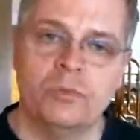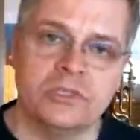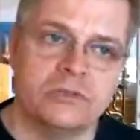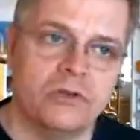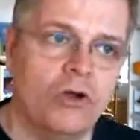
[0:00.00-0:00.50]

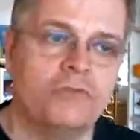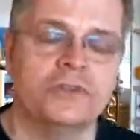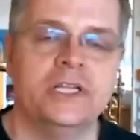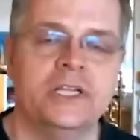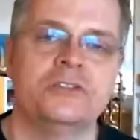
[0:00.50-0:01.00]
but
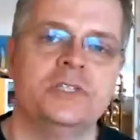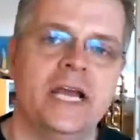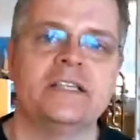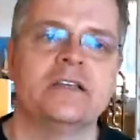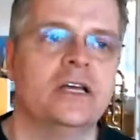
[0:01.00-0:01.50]
often the answer is
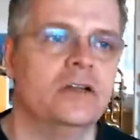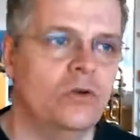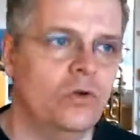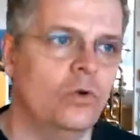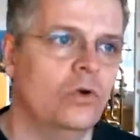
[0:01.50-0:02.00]
yes. And
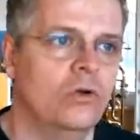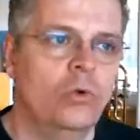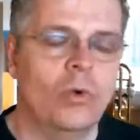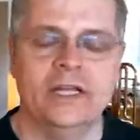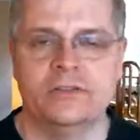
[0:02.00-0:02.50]

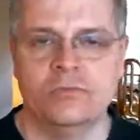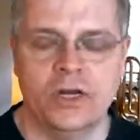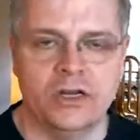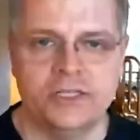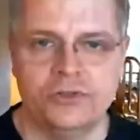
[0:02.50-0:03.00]
always when
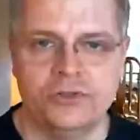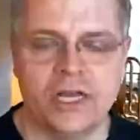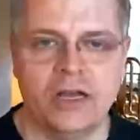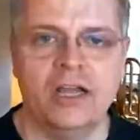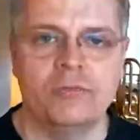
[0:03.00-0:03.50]
I do that,
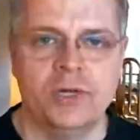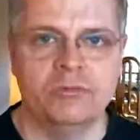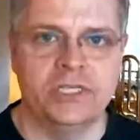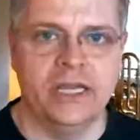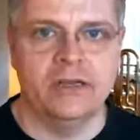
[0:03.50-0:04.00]
I have been able
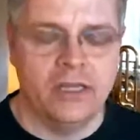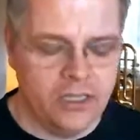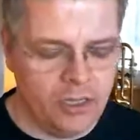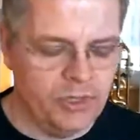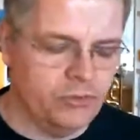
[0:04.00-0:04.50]
to get
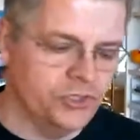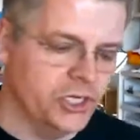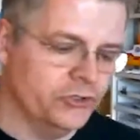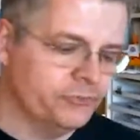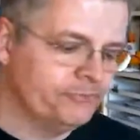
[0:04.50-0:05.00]
a better result.